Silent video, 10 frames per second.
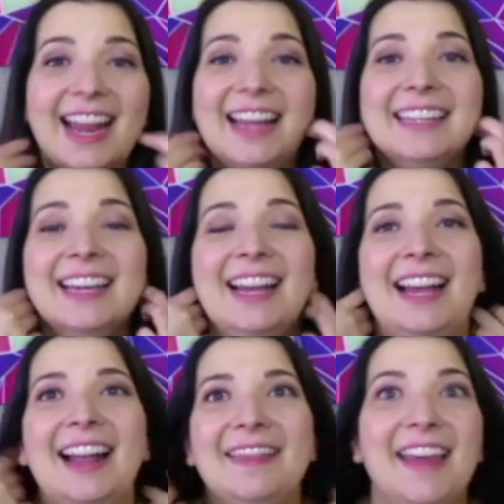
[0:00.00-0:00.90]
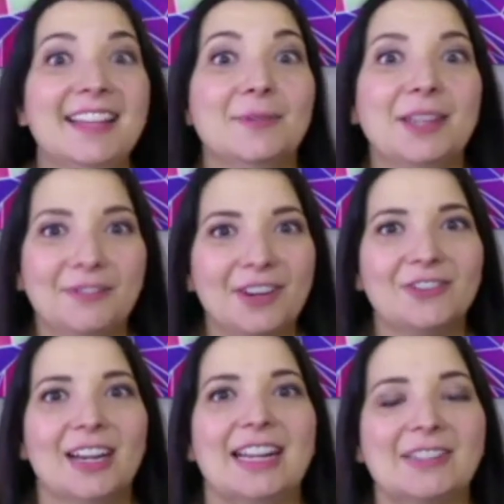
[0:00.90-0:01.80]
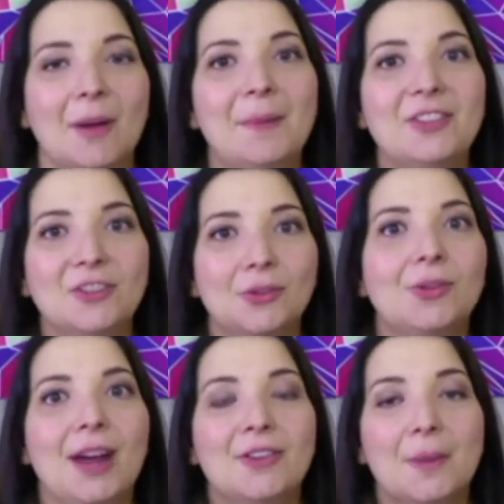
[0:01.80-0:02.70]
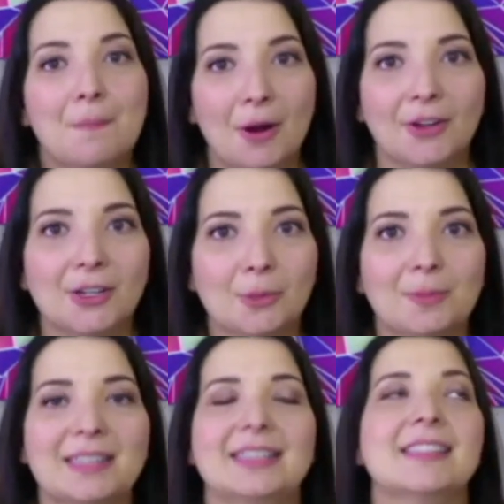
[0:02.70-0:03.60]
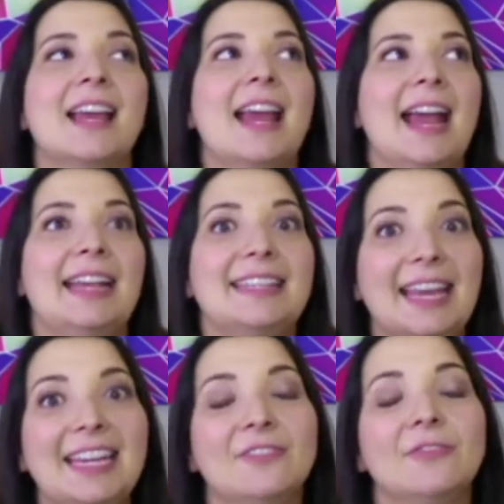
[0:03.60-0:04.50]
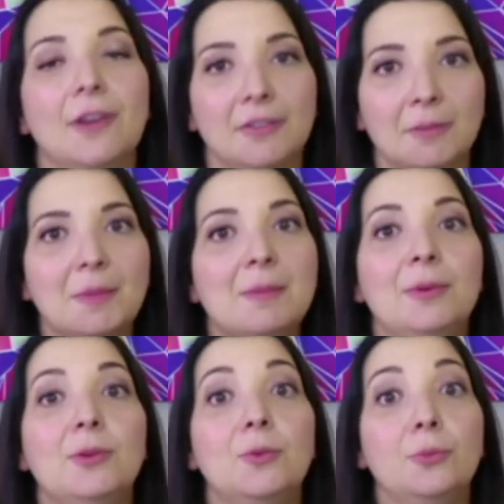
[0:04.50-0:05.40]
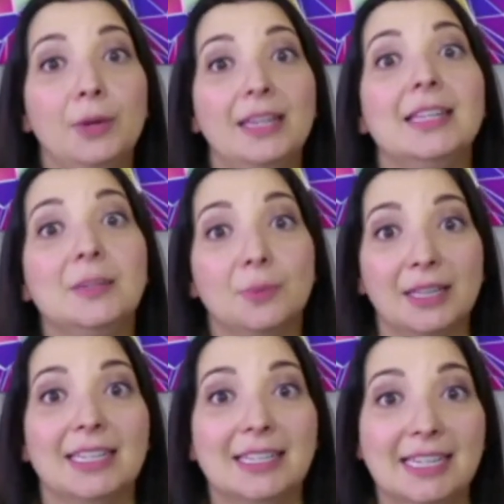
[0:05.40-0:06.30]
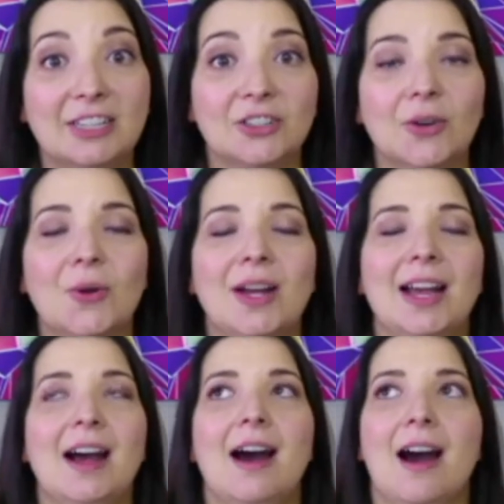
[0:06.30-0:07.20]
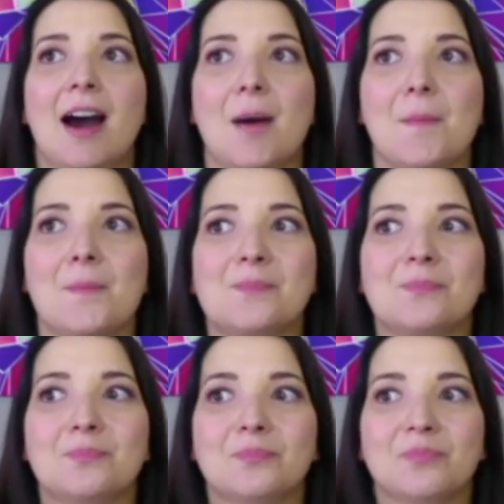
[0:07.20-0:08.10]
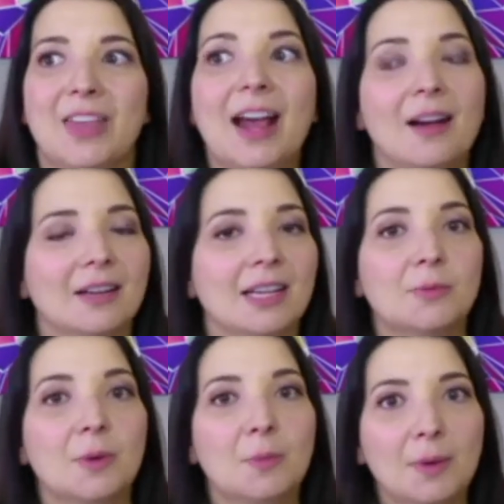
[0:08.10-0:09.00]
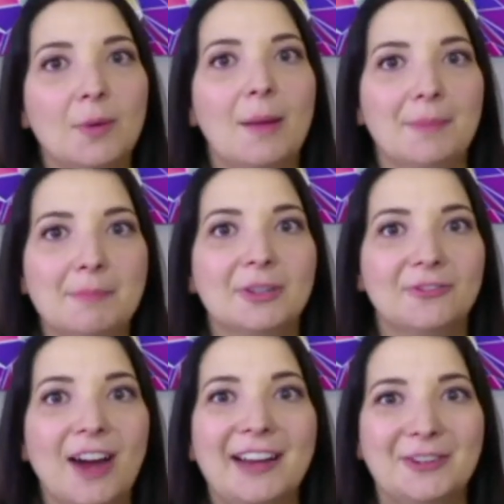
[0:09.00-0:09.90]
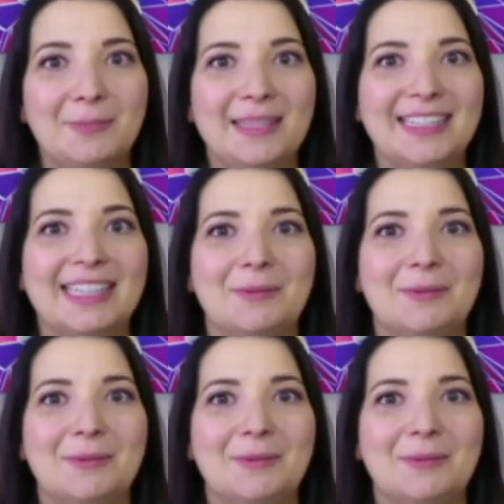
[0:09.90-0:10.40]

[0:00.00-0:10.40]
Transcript: And that's really frustrating. So I'm going to show you how you can market your business and get in front of the people who really, really need you. Um, yeah, because we, we want people to find your business.